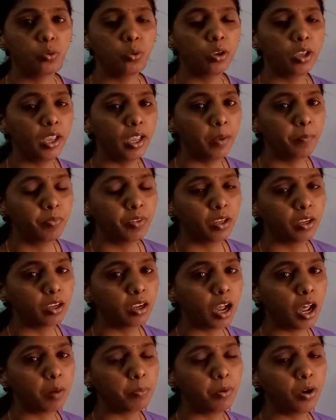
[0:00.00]
Okay,
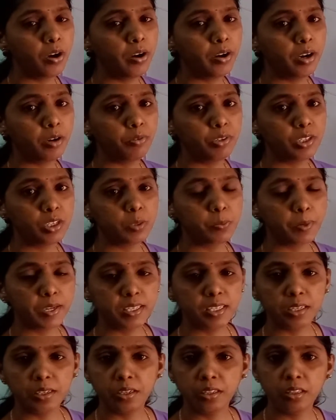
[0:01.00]
carbohydrate which is
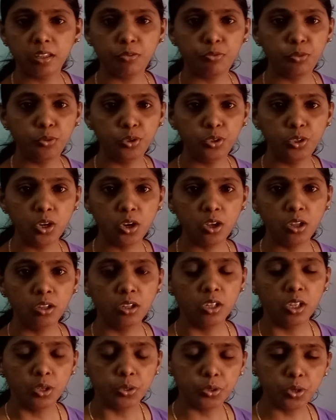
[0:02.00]
present in the food, no?
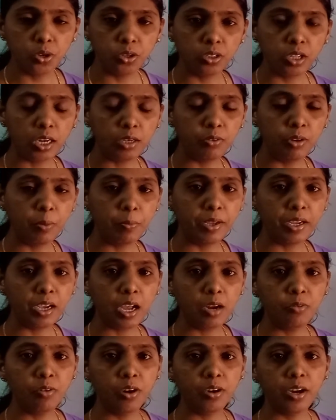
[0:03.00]
So that will be
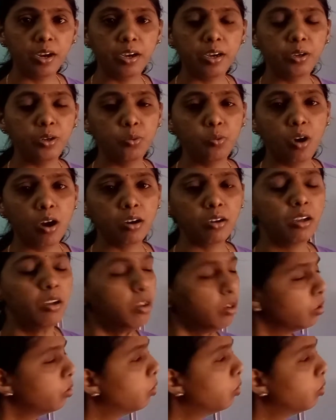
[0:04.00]
converted into what?